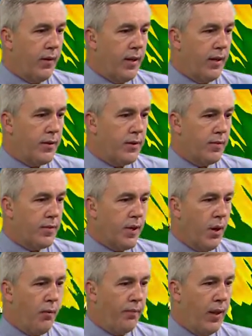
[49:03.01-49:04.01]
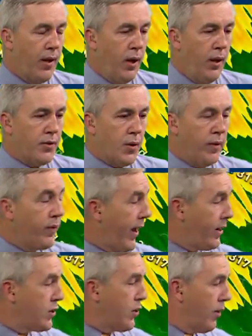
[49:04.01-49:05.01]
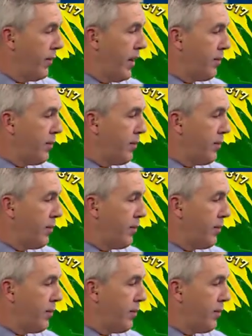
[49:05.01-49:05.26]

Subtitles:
is. So we've got a storm that